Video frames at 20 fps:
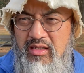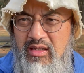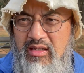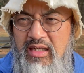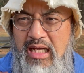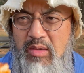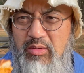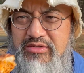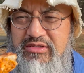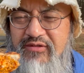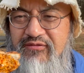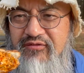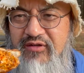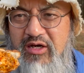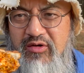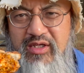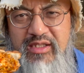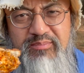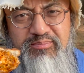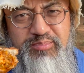I would say,
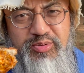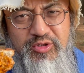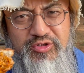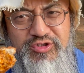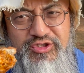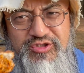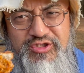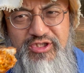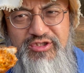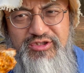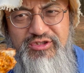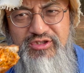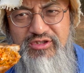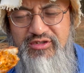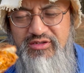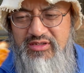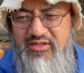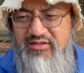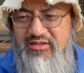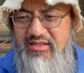very
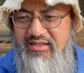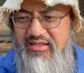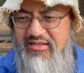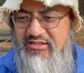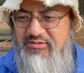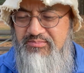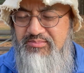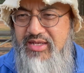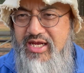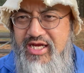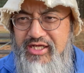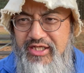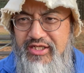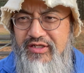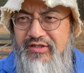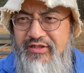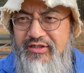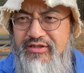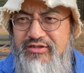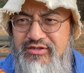persistent in its
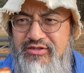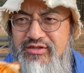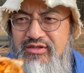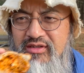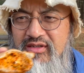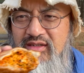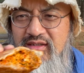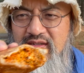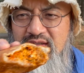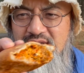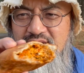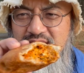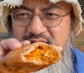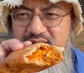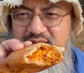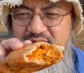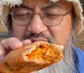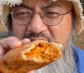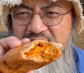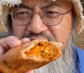meatiness.
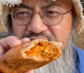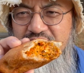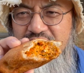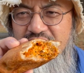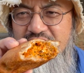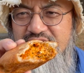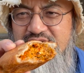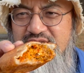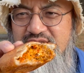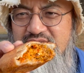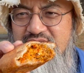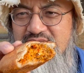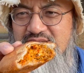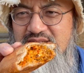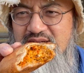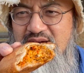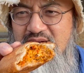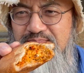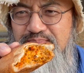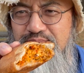That thing is
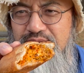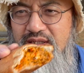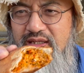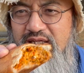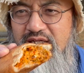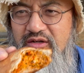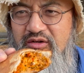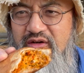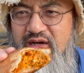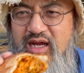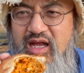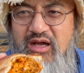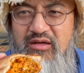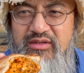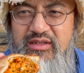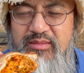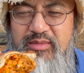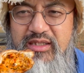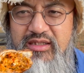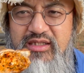not playing
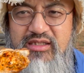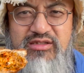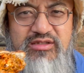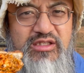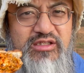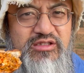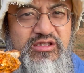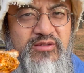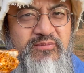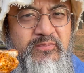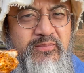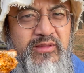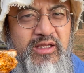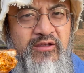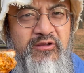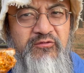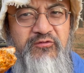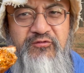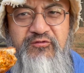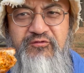around. I mean, this is
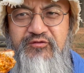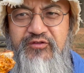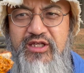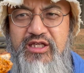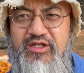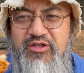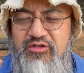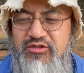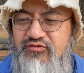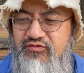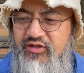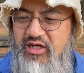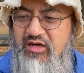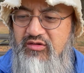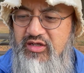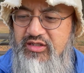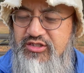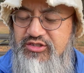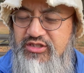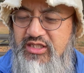filled
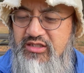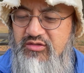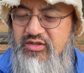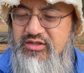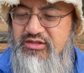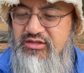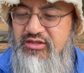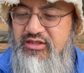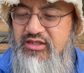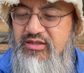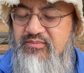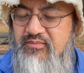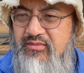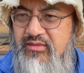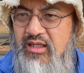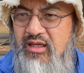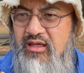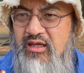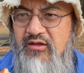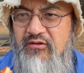very generously,
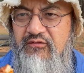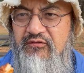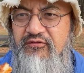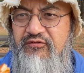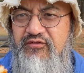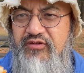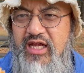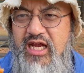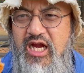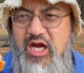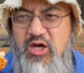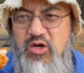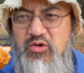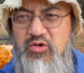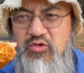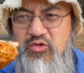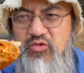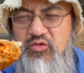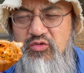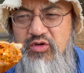
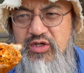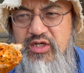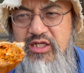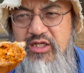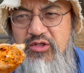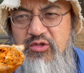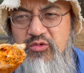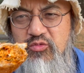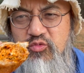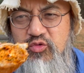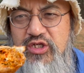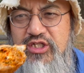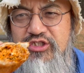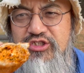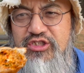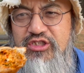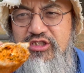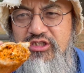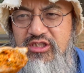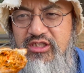very
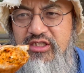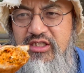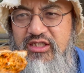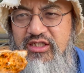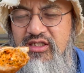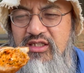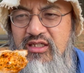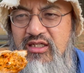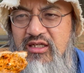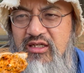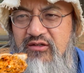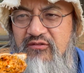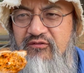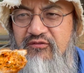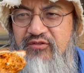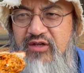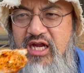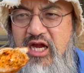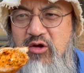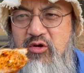rigidly,
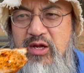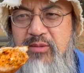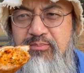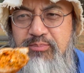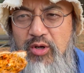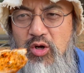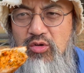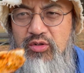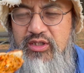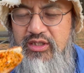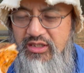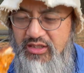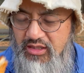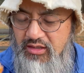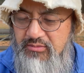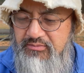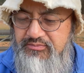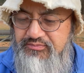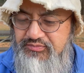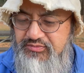very bulky.
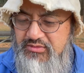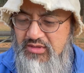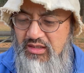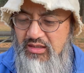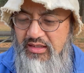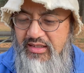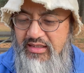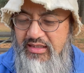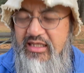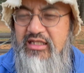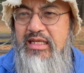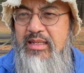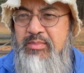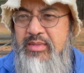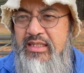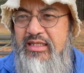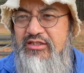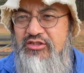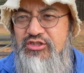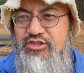I
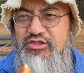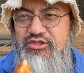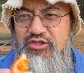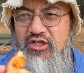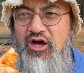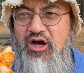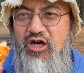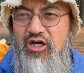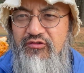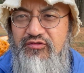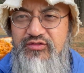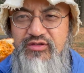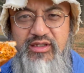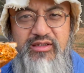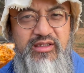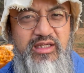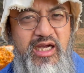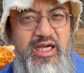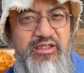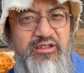mean, it's soft
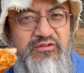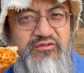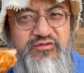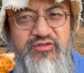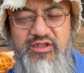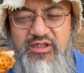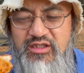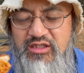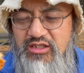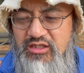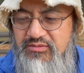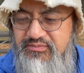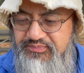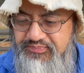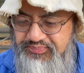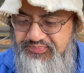and kind of